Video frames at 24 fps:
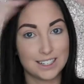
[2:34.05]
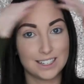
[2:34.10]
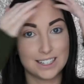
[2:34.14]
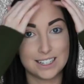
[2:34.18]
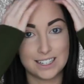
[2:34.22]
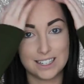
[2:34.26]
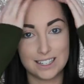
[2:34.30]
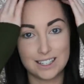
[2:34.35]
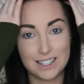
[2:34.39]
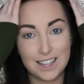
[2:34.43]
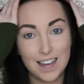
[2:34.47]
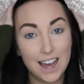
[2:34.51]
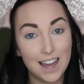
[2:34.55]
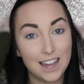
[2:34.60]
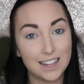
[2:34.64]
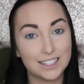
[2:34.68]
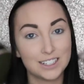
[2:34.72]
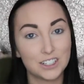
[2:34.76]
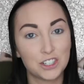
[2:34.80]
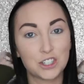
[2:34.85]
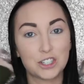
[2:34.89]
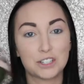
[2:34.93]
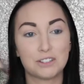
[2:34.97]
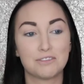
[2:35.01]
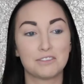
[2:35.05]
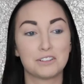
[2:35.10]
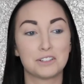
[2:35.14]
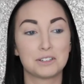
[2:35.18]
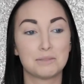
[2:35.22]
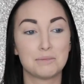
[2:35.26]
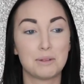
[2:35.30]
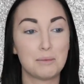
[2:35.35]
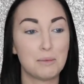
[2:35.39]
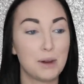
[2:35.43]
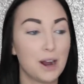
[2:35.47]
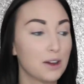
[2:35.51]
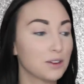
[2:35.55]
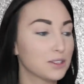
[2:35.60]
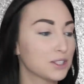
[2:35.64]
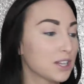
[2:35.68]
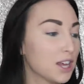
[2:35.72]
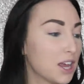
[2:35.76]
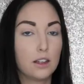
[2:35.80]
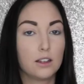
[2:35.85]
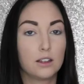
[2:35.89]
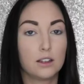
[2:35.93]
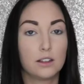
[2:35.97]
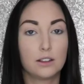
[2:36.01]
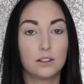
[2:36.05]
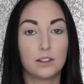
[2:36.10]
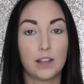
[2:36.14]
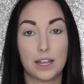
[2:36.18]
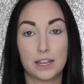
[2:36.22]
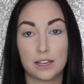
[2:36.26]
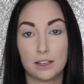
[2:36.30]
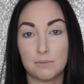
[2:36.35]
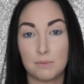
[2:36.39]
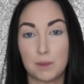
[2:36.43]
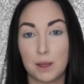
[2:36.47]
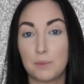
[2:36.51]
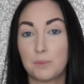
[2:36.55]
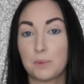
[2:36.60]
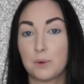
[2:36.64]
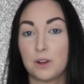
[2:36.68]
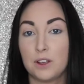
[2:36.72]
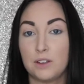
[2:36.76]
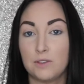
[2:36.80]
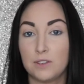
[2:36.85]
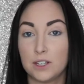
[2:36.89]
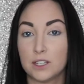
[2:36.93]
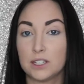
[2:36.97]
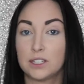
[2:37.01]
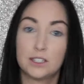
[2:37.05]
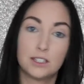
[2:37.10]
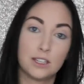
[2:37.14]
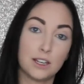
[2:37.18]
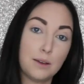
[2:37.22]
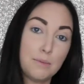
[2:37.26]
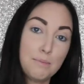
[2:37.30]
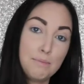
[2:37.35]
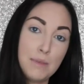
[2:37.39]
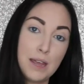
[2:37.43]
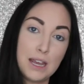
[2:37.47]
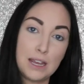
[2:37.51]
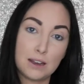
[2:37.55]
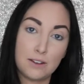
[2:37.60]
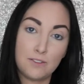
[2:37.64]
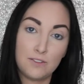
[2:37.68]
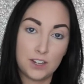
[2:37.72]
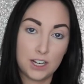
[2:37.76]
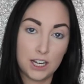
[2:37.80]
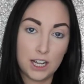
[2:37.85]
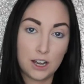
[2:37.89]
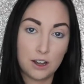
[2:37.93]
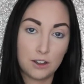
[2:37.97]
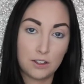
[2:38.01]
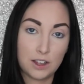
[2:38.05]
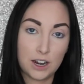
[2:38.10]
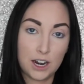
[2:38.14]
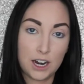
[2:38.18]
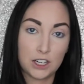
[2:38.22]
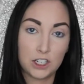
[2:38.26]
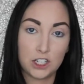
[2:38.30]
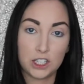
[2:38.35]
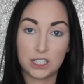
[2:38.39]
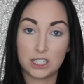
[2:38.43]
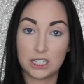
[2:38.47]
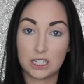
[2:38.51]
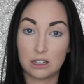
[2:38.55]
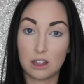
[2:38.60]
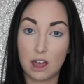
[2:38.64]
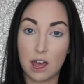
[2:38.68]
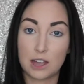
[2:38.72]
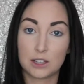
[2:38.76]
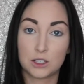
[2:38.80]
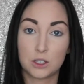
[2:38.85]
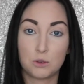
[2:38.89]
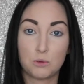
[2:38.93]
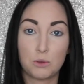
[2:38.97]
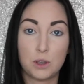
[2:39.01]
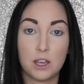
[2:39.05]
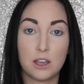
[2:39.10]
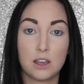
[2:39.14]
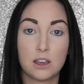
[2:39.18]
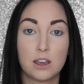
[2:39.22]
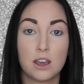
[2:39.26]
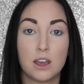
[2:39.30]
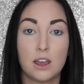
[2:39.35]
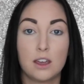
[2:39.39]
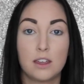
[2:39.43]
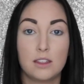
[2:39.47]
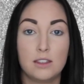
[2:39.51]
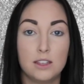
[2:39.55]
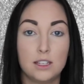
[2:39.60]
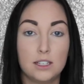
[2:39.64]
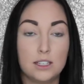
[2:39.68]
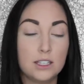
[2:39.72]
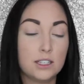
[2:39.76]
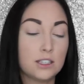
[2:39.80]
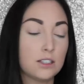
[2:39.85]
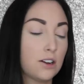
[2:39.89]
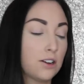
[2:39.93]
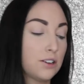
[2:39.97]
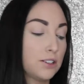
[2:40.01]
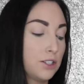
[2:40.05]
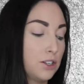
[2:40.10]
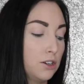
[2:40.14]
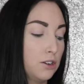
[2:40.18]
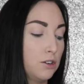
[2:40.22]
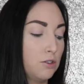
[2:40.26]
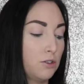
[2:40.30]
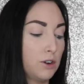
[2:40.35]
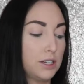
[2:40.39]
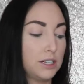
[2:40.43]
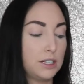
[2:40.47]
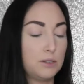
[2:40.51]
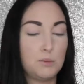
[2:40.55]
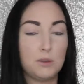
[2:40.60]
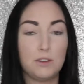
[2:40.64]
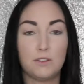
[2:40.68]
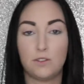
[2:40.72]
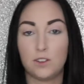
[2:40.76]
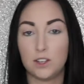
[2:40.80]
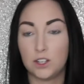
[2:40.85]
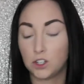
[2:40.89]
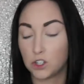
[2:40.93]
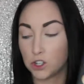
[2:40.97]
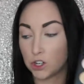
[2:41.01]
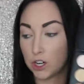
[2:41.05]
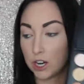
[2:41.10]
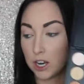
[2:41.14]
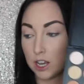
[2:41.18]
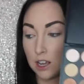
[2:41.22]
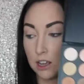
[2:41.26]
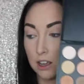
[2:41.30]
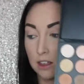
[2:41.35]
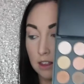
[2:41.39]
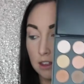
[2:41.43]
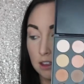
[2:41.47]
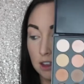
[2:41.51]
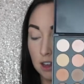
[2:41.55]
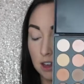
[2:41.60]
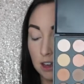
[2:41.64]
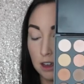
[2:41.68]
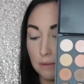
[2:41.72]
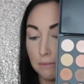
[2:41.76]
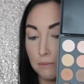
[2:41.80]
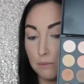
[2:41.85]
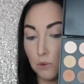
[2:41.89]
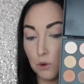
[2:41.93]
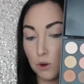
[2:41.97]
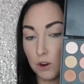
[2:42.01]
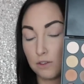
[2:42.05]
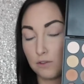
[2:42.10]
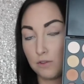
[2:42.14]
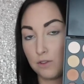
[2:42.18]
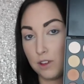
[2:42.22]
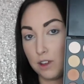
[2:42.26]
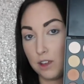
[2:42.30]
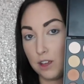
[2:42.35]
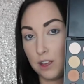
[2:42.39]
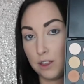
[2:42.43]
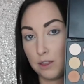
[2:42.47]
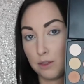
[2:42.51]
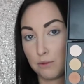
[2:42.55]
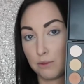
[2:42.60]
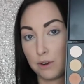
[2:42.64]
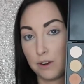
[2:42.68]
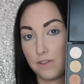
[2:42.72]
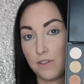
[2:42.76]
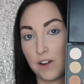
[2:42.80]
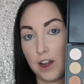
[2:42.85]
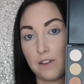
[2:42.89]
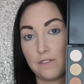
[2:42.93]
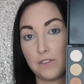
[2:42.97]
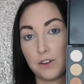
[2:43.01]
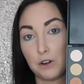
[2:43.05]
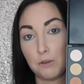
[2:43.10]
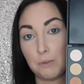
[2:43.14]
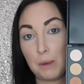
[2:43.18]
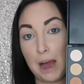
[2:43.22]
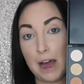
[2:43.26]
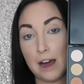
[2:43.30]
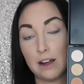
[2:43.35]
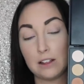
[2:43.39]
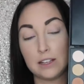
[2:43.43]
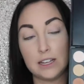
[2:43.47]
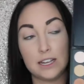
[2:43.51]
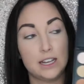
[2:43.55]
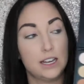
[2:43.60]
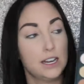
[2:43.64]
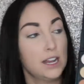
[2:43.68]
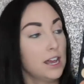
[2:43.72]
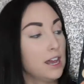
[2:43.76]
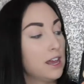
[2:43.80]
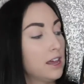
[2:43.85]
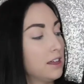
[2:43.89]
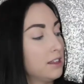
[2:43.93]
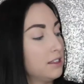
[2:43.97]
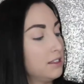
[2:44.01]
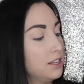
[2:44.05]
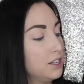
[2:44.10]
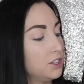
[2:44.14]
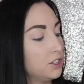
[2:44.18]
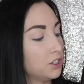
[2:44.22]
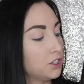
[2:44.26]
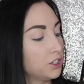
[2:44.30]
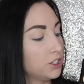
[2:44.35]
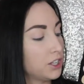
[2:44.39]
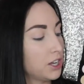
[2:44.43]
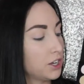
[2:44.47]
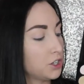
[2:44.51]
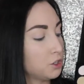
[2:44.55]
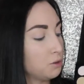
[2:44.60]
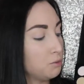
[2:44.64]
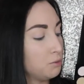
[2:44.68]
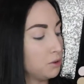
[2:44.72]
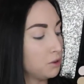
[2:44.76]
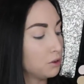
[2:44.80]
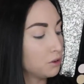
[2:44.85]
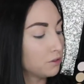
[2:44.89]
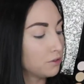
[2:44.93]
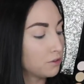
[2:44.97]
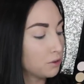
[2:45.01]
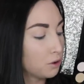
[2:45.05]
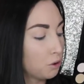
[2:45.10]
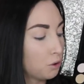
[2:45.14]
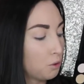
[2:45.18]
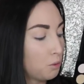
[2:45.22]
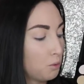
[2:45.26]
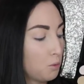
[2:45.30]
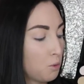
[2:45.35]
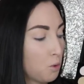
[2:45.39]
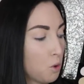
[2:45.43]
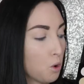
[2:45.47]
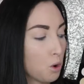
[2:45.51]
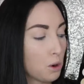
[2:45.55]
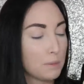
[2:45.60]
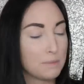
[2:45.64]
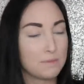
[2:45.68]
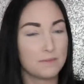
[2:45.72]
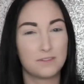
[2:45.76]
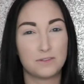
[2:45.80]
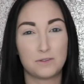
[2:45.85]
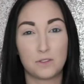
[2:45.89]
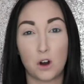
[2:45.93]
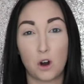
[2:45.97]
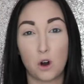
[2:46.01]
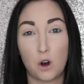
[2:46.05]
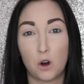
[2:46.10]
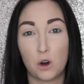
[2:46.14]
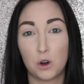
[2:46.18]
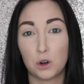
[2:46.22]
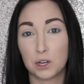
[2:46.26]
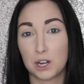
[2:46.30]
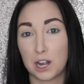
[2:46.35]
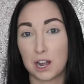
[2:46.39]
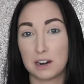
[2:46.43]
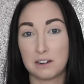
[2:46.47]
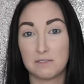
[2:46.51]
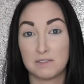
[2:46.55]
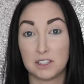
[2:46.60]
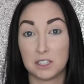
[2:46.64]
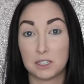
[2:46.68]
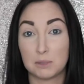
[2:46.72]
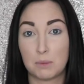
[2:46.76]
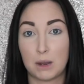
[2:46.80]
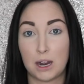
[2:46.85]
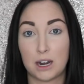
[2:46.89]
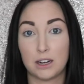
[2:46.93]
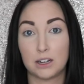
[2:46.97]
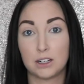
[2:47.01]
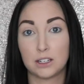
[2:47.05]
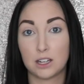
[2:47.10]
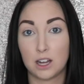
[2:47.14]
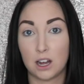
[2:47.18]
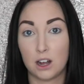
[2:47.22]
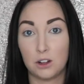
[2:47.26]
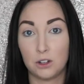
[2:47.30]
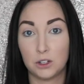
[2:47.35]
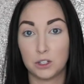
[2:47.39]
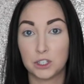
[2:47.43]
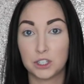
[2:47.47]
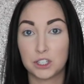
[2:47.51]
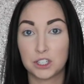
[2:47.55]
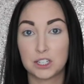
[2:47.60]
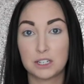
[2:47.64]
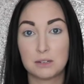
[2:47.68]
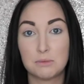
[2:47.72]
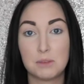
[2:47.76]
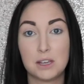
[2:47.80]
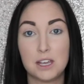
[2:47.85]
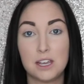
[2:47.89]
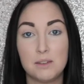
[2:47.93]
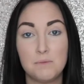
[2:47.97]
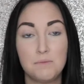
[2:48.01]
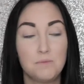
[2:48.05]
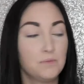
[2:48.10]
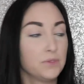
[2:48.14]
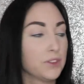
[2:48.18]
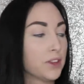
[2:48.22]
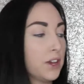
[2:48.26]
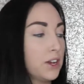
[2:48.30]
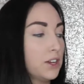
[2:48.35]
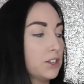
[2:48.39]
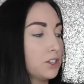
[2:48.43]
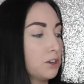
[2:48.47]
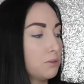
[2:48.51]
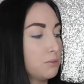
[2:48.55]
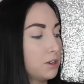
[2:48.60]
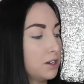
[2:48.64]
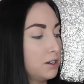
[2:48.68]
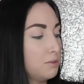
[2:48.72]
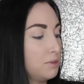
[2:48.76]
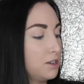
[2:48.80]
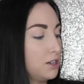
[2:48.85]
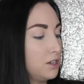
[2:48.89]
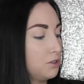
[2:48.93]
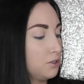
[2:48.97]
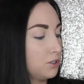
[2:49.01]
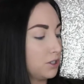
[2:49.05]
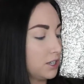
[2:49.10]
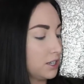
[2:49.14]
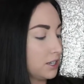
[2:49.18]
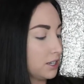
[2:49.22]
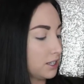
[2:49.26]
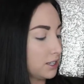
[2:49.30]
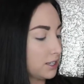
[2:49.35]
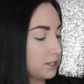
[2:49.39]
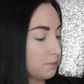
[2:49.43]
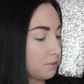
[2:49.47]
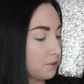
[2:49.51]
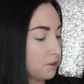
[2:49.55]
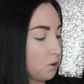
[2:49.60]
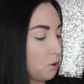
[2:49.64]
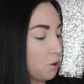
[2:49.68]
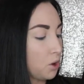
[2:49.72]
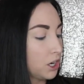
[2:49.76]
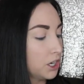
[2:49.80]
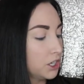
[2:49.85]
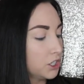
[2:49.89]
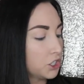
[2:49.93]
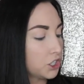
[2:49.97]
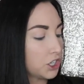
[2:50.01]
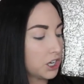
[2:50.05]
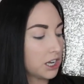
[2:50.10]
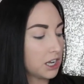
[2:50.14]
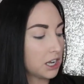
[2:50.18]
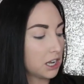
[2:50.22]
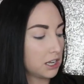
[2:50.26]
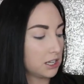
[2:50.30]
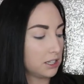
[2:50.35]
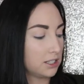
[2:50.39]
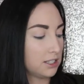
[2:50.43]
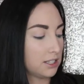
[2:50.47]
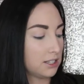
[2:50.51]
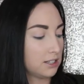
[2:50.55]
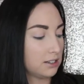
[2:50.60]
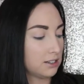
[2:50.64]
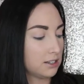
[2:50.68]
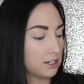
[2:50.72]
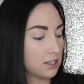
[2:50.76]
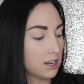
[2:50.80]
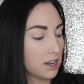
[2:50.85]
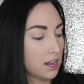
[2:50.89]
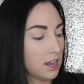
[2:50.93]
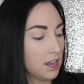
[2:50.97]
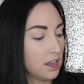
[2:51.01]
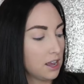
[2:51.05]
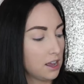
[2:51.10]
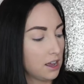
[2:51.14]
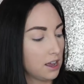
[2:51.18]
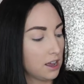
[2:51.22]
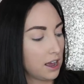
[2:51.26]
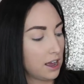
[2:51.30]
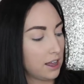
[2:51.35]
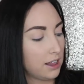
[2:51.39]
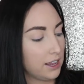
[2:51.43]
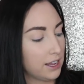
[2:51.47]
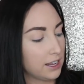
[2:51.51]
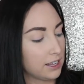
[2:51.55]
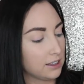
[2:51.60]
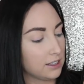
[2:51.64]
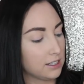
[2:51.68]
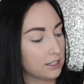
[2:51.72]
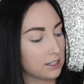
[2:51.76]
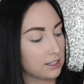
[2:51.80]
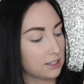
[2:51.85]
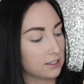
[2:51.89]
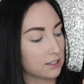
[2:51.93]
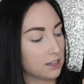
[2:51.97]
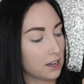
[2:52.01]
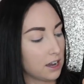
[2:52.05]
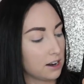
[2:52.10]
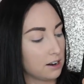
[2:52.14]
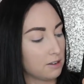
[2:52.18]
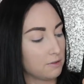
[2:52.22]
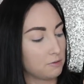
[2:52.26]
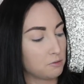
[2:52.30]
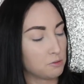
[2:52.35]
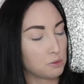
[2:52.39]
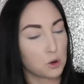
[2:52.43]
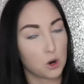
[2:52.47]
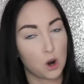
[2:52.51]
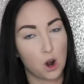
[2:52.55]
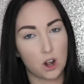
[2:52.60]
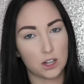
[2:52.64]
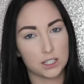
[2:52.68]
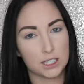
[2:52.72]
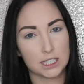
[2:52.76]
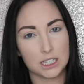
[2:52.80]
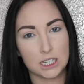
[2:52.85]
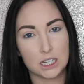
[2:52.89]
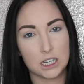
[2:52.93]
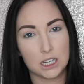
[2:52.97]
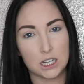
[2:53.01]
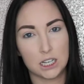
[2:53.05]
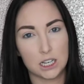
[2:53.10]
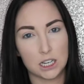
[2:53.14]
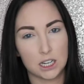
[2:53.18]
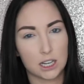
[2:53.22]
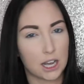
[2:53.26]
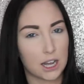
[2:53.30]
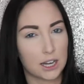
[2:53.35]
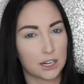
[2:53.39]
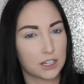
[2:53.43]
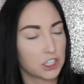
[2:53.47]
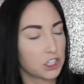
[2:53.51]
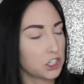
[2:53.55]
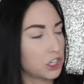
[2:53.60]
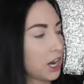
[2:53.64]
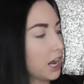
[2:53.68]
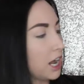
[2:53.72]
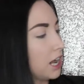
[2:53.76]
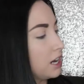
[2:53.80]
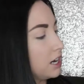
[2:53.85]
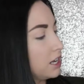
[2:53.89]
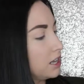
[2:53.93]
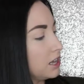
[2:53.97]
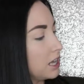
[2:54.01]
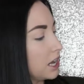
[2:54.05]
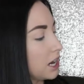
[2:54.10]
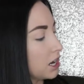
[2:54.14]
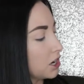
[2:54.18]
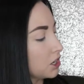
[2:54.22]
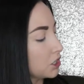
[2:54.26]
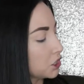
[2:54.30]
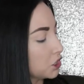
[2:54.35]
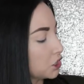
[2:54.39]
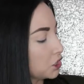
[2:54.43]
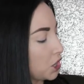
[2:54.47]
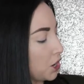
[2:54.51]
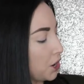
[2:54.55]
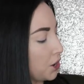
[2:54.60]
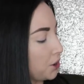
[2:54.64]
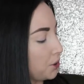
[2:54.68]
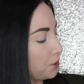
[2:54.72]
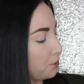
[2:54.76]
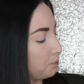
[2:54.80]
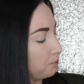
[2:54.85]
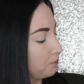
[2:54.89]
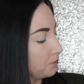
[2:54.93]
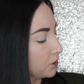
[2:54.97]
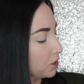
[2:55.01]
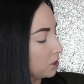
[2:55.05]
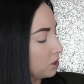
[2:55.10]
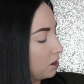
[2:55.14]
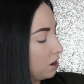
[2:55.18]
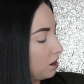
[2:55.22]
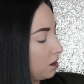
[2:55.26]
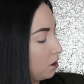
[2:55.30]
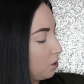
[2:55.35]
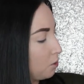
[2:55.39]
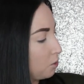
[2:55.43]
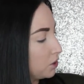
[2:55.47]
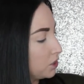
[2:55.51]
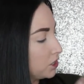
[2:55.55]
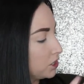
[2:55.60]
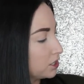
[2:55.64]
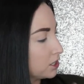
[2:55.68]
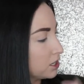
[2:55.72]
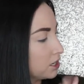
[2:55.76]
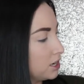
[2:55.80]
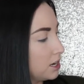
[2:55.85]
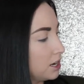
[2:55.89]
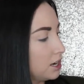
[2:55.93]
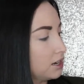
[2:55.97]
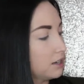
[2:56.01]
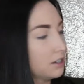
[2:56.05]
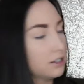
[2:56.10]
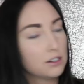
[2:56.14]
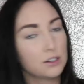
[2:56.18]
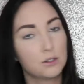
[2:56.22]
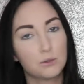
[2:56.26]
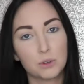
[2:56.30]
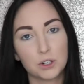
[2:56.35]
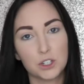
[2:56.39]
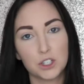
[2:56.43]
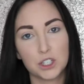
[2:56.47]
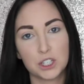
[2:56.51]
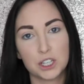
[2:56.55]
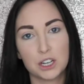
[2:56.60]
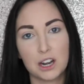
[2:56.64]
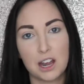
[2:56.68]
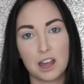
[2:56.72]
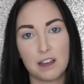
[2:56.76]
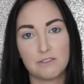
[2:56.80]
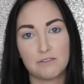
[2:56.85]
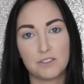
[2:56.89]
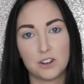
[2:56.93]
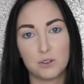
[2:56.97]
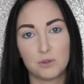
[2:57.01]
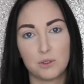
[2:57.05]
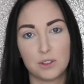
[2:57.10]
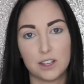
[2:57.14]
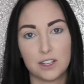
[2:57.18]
did that and just filled in my brows. Like in my previous makeup video that I just did last week, this is also going to be featuring the Morphe 350 palette. These are such beautiful, warm, fall kind of inspired colors to me. So I'm going to be using some of the oranges, and I like this kind of bronzy kind of shade in there. So we're just gonna have fun